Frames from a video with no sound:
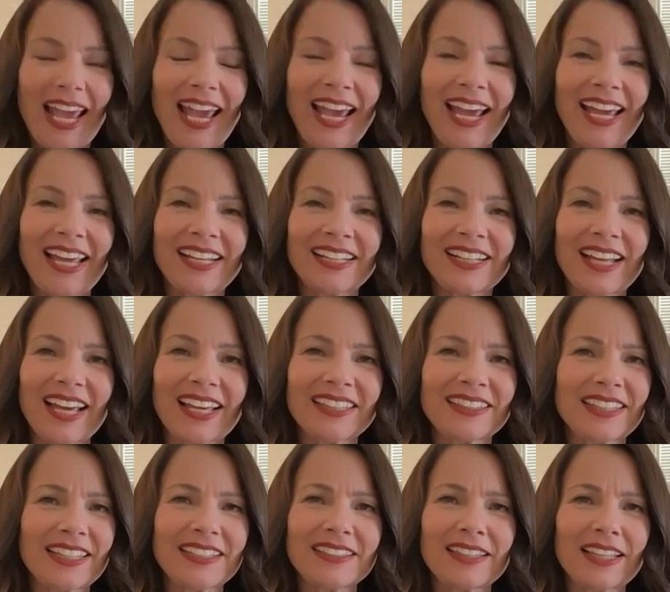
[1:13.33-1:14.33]
And I
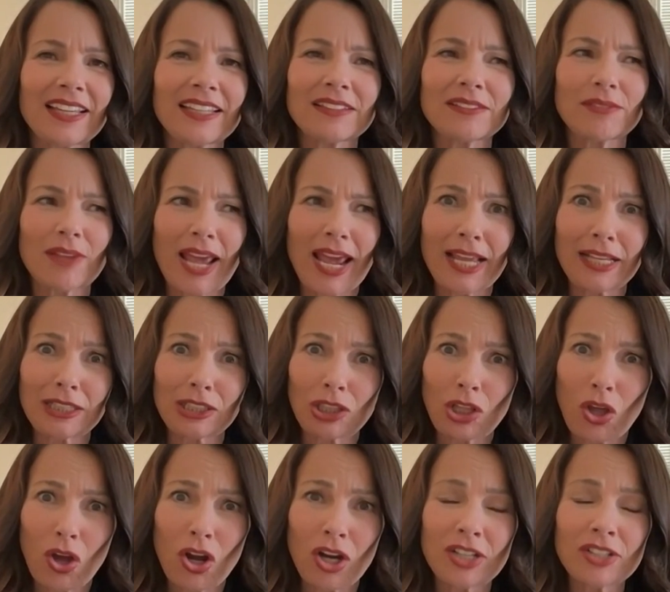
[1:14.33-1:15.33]
think that at
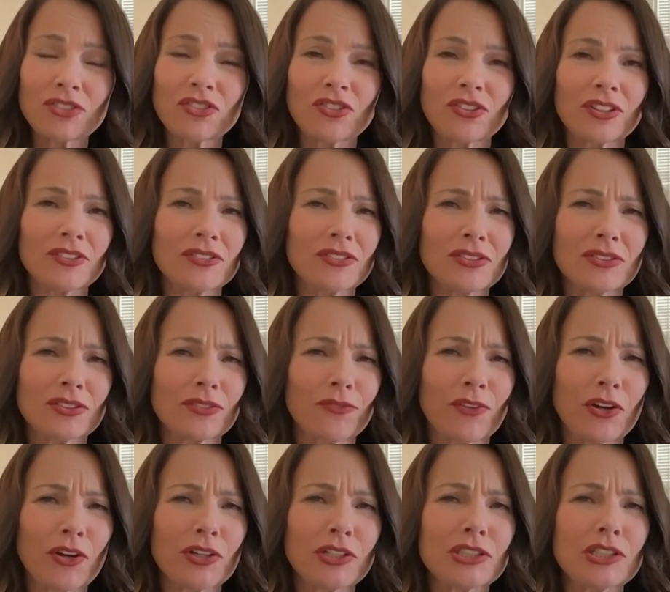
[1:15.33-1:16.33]
large, this is a
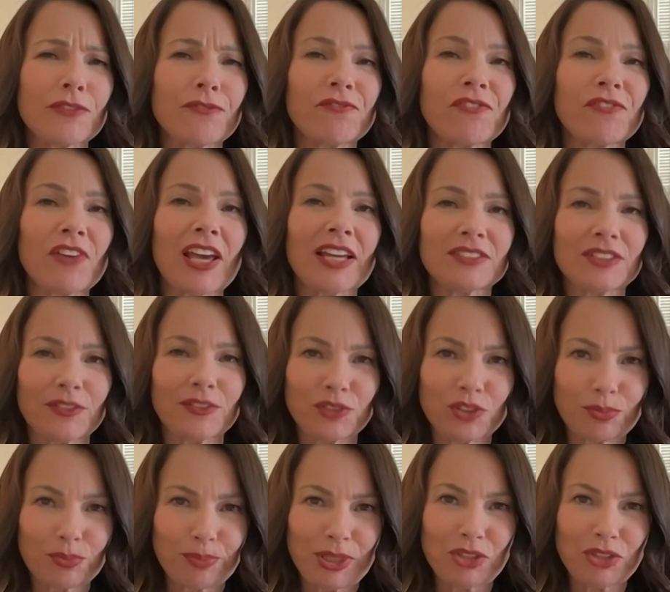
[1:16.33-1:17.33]
very defective
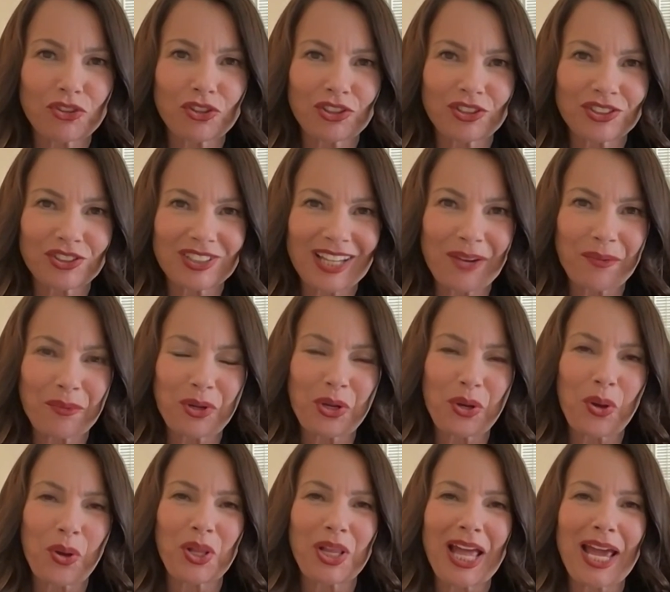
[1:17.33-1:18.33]
species that
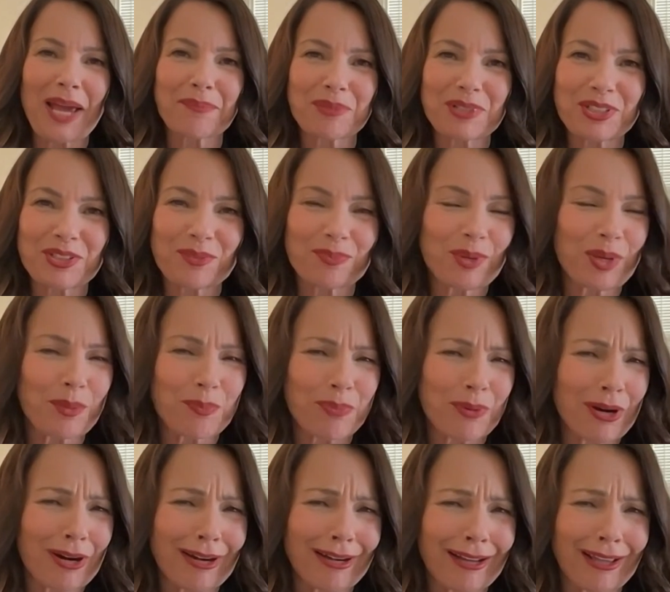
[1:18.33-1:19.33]
we all happen to be a
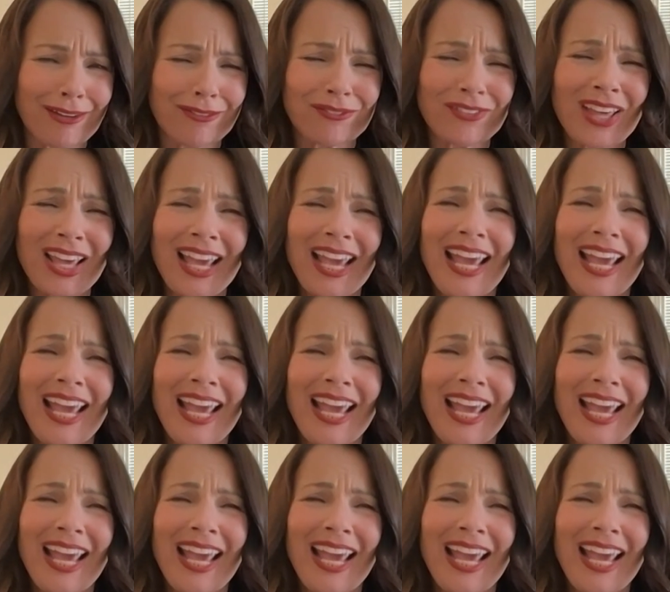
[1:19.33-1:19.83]
part of.